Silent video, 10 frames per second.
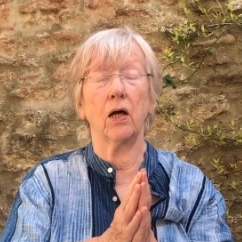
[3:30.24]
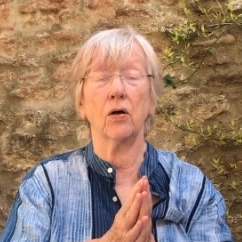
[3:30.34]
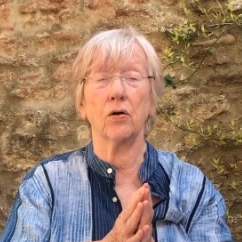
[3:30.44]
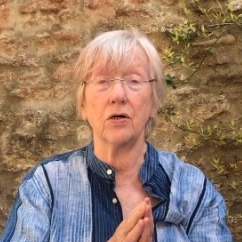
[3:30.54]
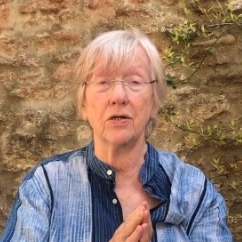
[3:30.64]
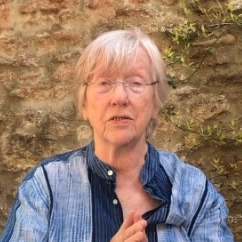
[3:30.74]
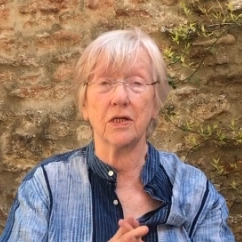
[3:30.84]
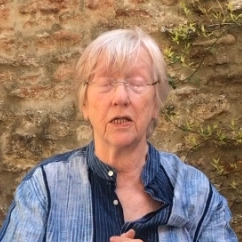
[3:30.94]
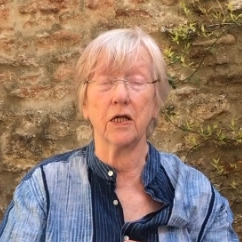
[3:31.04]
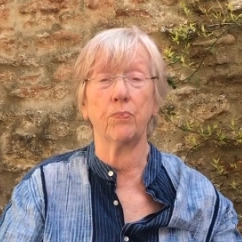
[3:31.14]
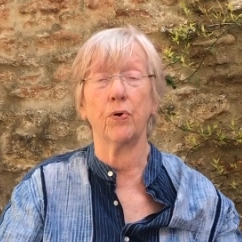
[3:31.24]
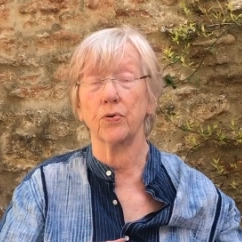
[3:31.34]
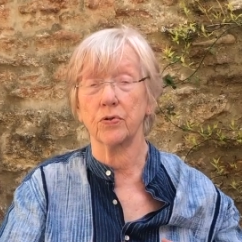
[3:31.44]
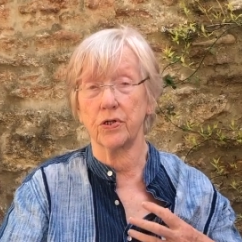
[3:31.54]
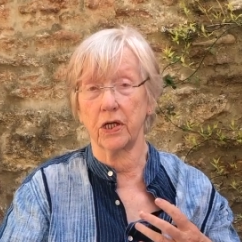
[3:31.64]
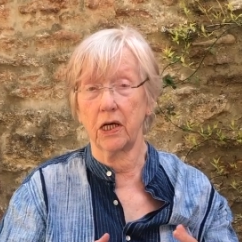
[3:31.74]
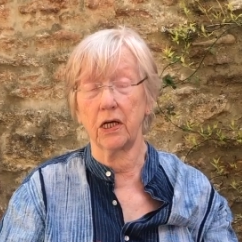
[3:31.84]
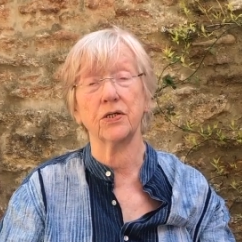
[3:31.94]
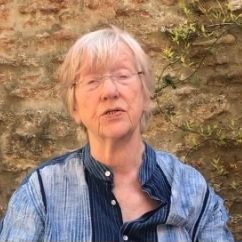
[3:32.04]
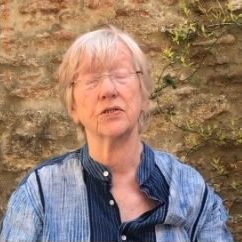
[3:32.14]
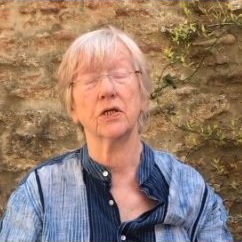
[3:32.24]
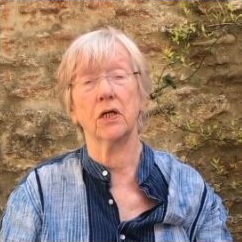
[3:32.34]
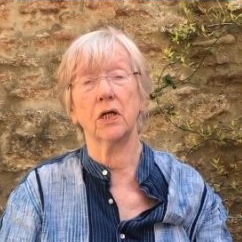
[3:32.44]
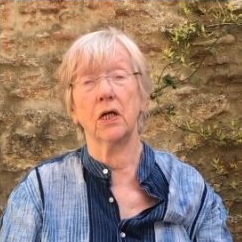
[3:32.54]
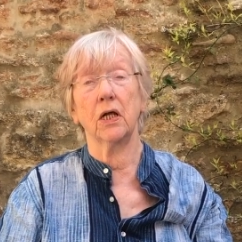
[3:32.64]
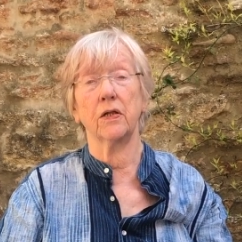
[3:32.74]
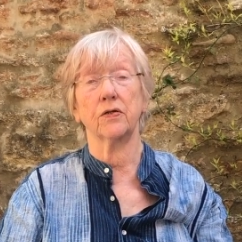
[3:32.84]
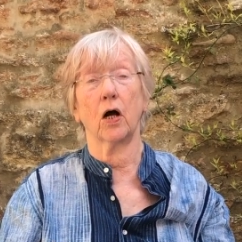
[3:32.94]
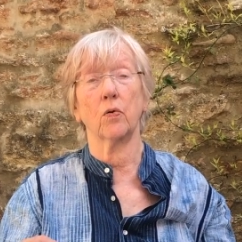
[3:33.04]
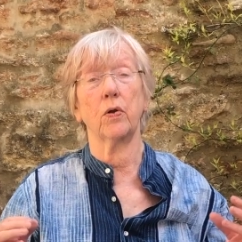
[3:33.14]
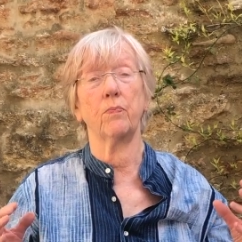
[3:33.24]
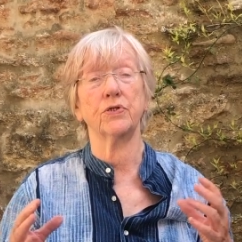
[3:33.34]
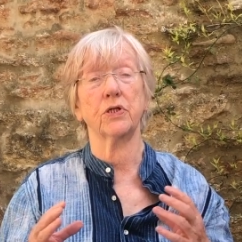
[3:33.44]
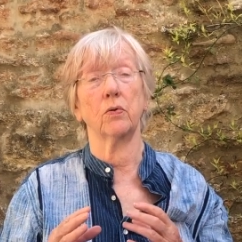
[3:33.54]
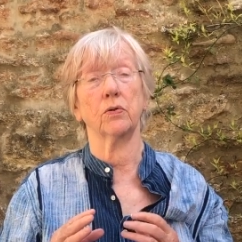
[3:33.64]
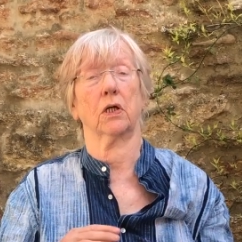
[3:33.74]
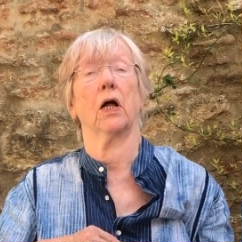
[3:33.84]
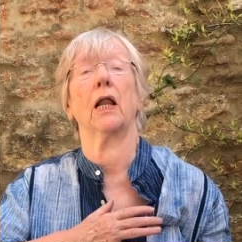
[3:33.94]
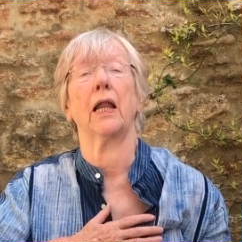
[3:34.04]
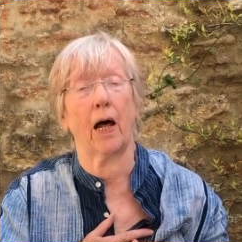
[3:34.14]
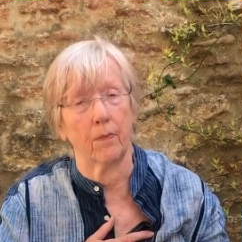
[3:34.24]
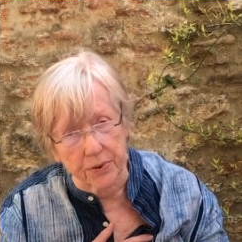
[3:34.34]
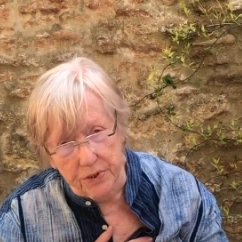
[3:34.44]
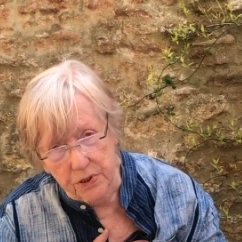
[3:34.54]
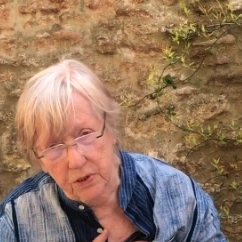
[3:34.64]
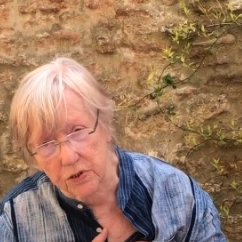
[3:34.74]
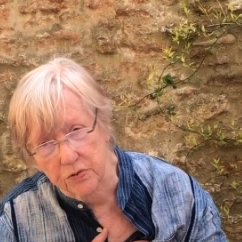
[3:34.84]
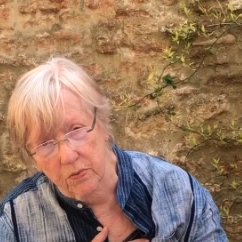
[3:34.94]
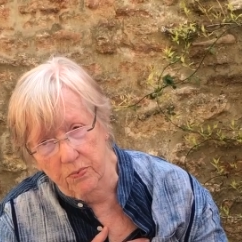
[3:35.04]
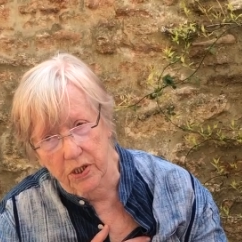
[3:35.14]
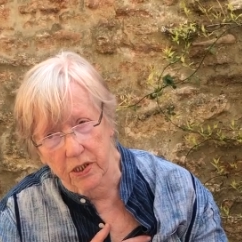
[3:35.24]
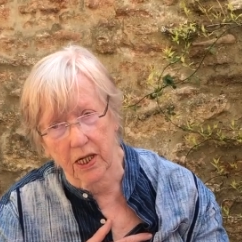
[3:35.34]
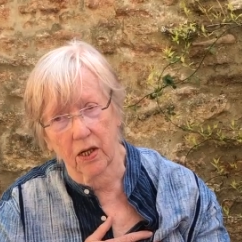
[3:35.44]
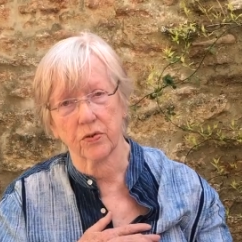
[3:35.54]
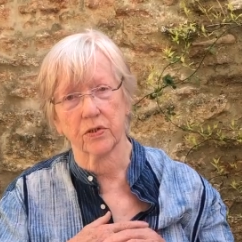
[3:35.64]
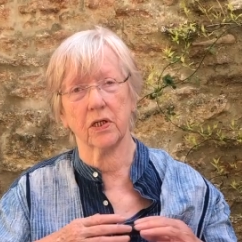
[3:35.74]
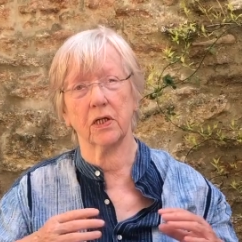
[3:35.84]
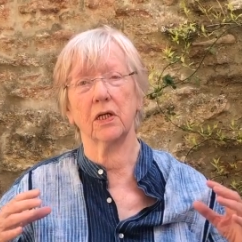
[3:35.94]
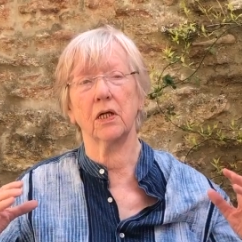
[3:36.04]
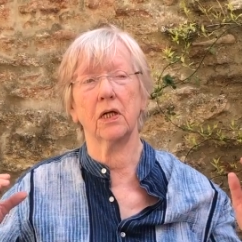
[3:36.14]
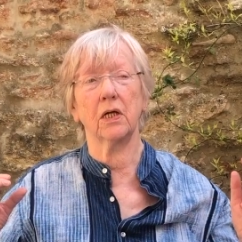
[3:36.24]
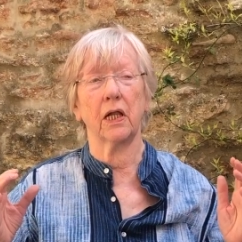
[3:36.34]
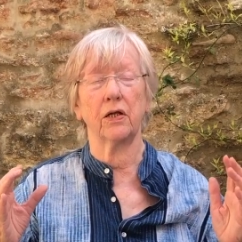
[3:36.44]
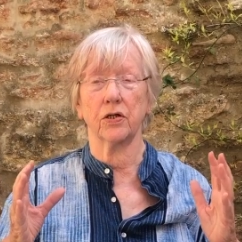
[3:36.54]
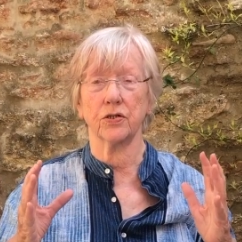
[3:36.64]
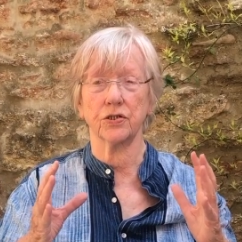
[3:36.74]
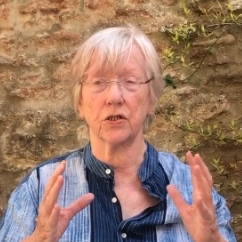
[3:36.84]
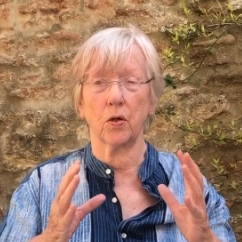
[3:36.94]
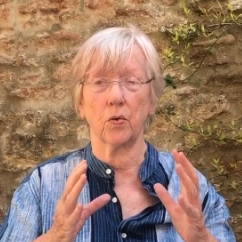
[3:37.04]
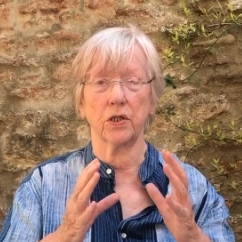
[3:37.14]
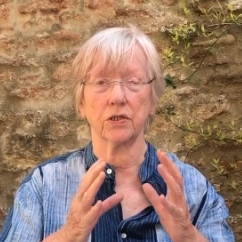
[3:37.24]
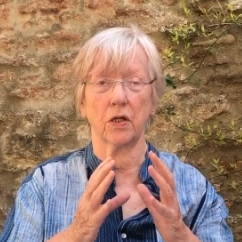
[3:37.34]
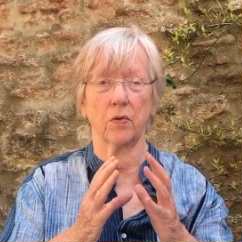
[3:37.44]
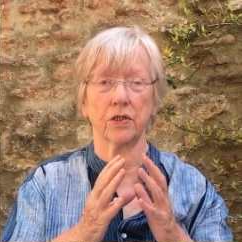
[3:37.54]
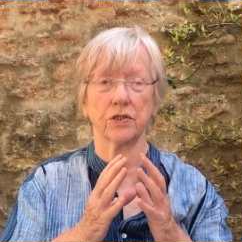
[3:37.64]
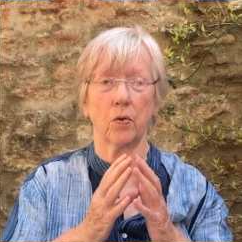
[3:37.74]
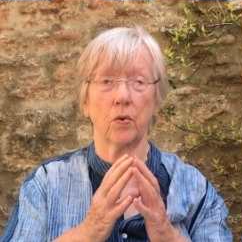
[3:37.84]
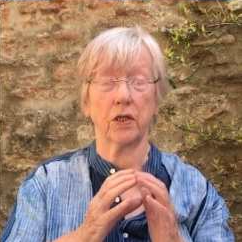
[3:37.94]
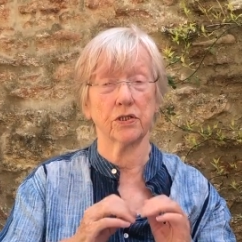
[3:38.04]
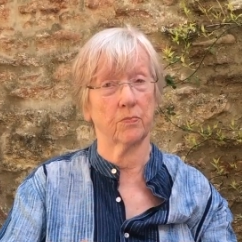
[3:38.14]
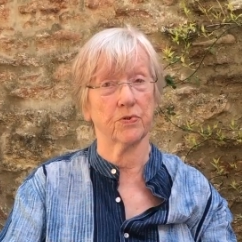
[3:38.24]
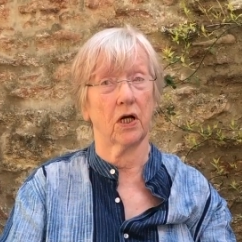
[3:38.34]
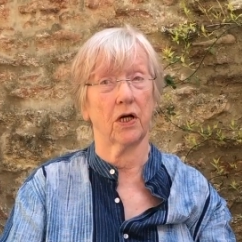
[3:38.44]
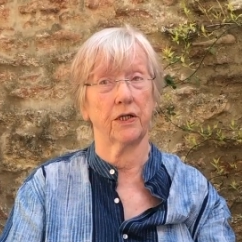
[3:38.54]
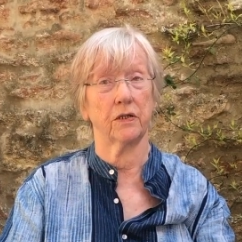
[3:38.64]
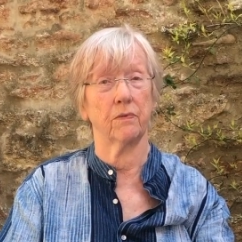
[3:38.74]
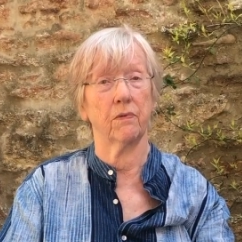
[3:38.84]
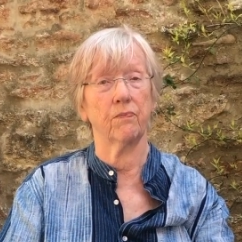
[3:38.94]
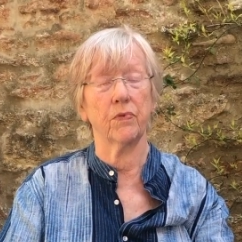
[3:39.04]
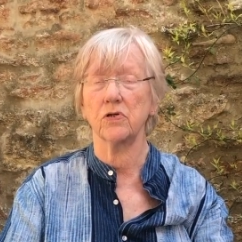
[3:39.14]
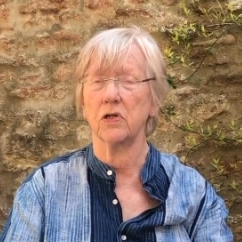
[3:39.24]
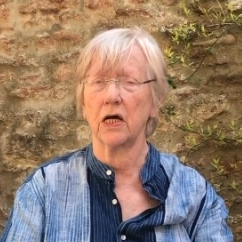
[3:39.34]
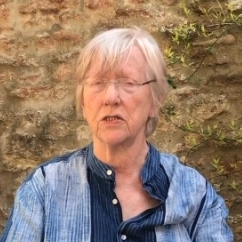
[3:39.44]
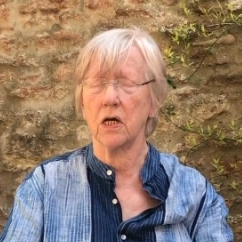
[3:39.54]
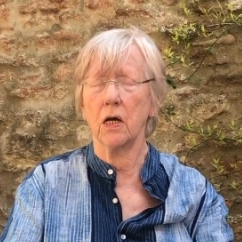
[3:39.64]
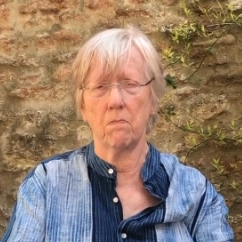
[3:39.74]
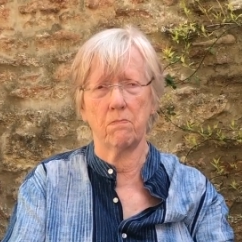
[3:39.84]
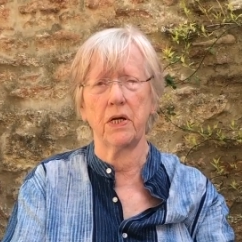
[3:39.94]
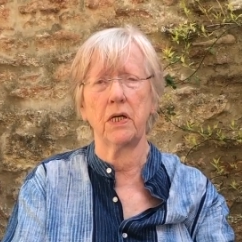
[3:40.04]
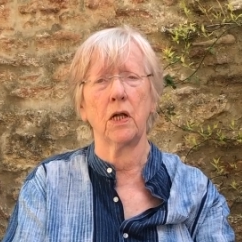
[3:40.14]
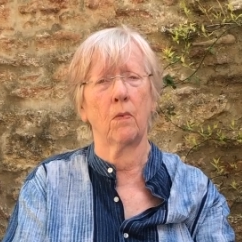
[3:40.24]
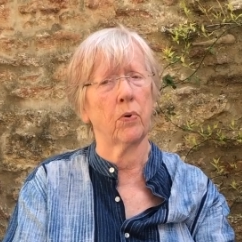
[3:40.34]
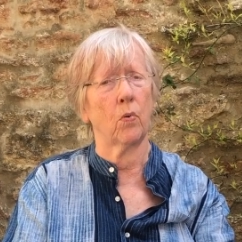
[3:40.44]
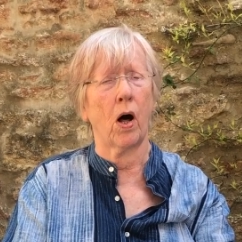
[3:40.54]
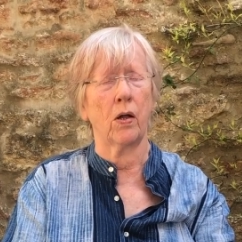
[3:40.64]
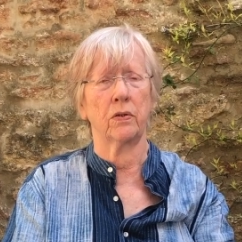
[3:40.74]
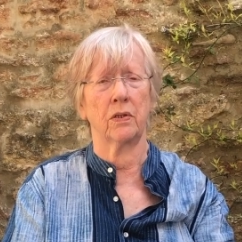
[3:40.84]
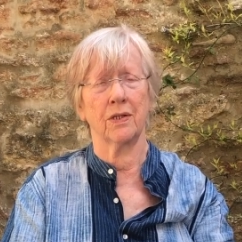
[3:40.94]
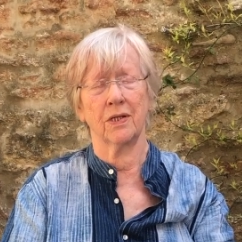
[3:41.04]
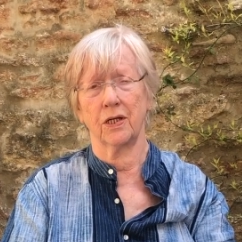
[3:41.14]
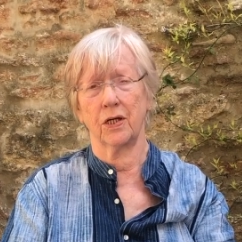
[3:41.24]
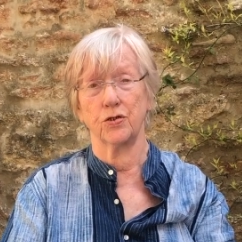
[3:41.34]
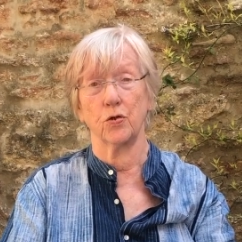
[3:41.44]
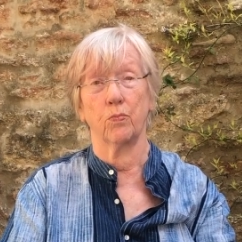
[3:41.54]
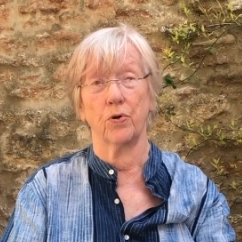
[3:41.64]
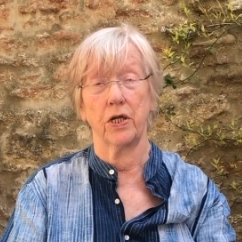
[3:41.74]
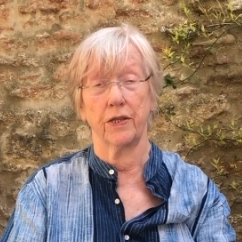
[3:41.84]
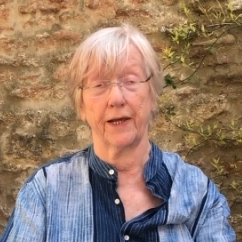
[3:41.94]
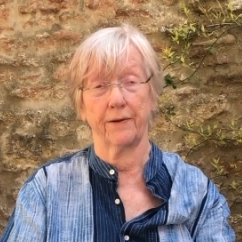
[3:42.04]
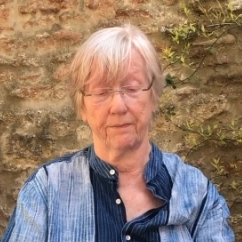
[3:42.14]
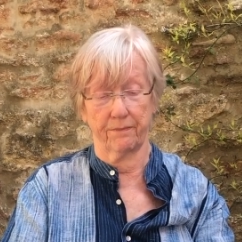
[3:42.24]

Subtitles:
Good. And the important thing is that our ribs don't collapse as we breathe out. They just slowly, slowly, slowly subside. So that's B number 1, is your breathing.